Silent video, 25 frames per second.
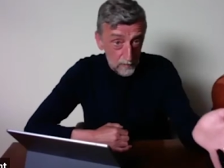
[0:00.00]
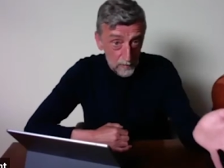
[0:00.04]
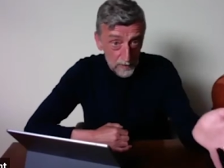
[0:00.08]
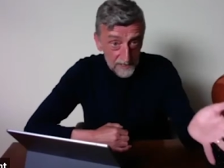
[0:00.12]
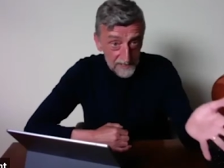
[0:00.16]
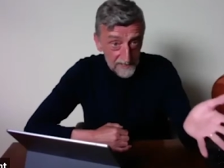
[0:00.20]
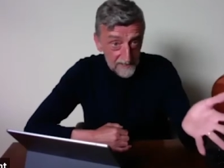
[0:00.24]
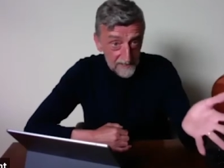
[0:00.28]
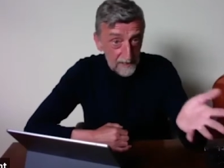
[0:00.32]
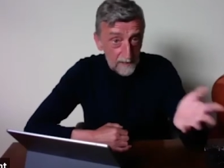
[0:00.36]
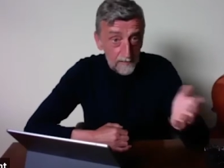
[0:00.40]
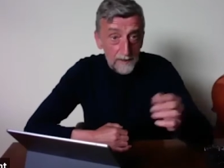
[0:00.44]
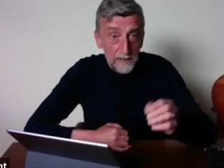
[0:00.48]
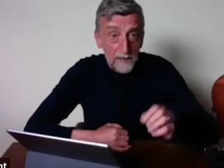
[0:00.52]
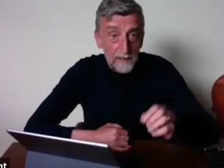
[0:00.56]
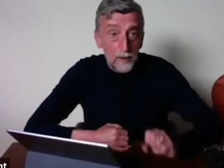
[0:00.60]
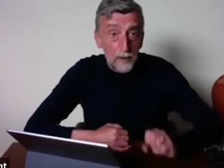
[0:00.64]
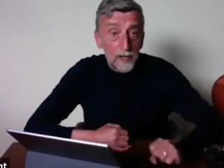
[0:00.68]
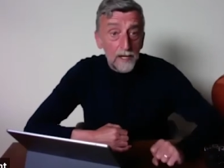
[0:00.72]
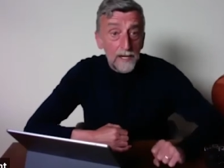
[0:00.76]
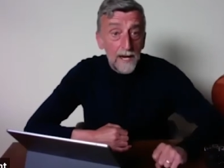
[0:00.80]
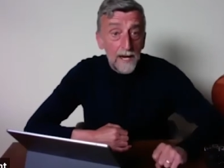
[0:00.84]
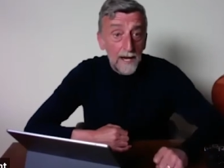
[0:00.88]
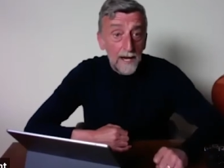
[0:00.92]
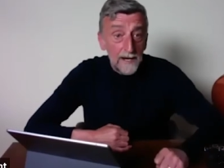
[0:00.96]
recently been
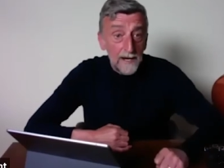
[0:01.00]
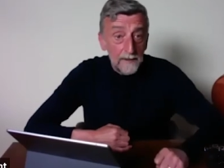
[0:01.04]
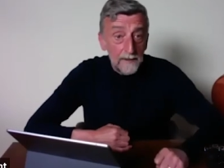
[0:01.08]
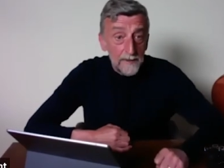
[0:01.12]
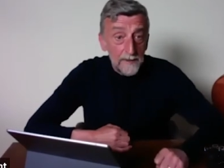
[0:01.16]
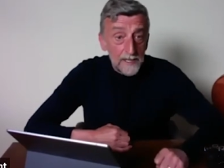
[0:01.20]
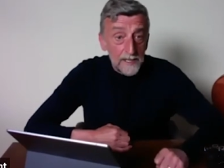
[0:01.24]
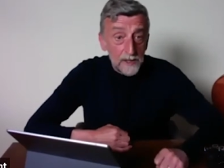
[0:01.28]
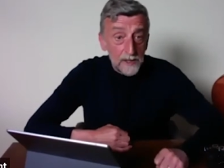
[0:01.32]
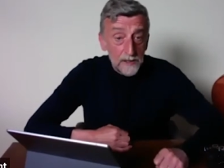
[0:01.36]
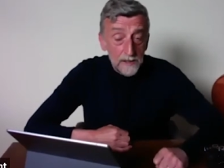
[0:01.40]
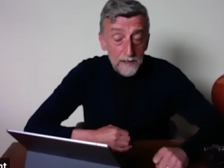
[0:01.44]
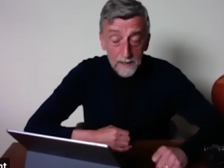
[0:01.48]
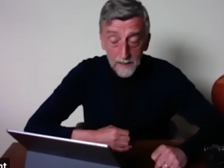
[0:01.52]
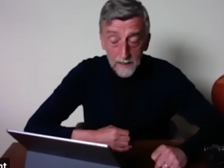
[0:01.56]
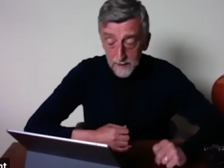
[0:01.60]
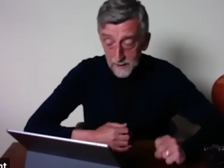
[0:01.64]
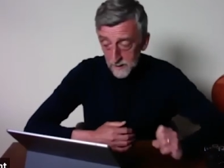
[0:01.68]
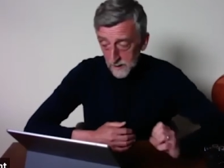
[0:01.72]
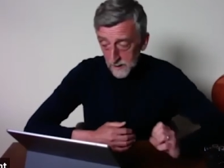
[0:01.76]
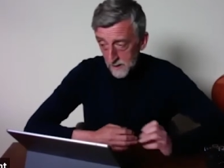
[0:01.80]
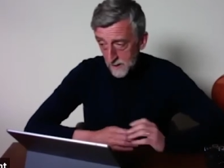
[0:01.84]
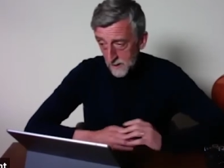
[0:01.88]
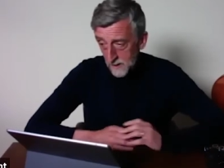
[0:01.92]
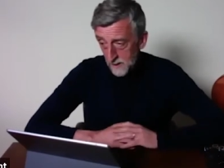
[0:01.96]
looking at animation.
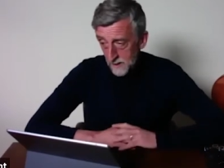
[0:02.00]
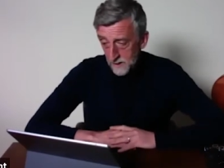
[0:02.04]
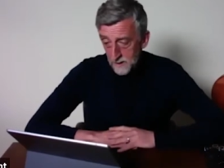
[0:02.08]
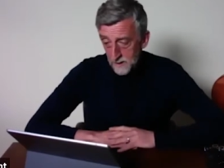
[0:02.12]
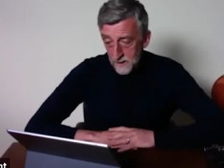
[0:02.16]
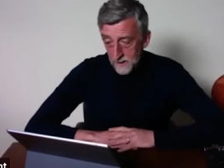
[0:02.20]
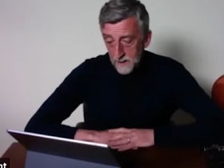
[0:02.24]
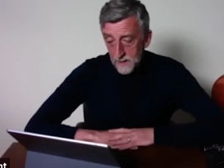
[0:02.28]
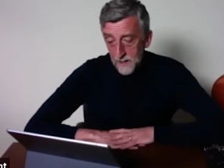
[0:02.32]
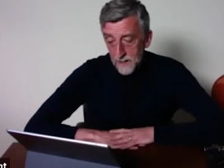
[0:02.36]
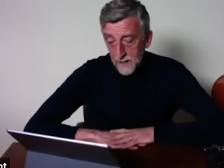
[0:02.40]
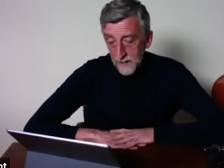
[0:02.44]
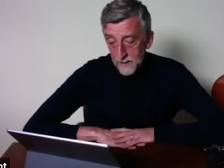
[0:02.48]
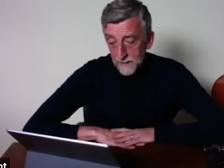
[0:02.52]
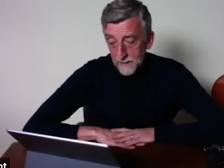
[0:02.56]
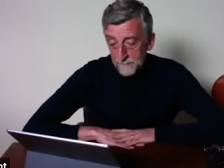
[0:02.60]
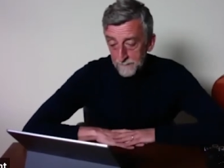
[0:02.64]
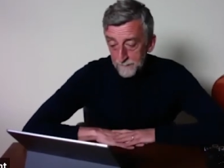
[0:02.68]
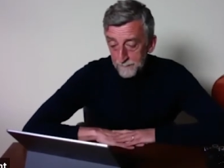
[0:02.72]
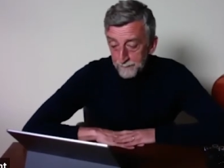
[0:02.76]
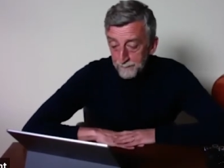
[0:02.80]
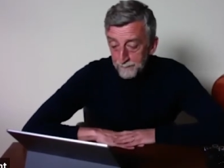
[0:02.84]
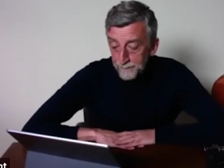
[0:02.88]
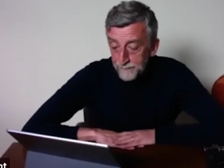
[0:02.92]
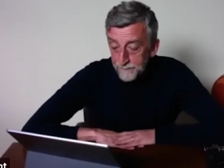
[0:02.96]

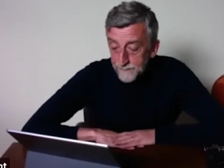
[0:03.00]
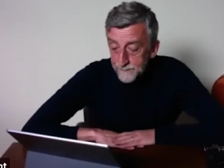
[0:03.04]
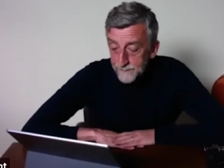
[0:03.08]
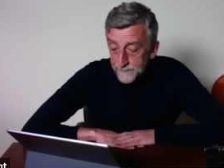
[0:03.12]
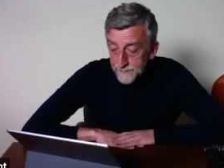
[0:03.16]
Um,